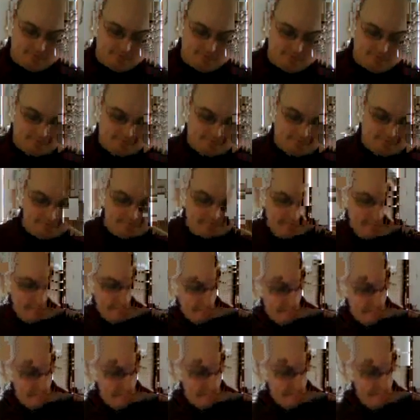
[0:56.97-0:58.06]
is email.
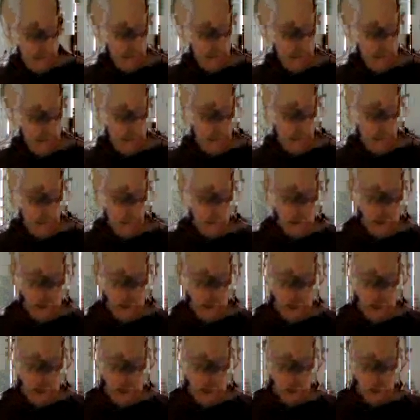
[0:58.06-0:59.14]
Email is
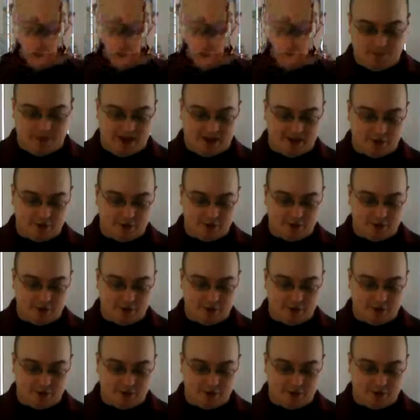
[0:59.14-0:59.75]
easy to use,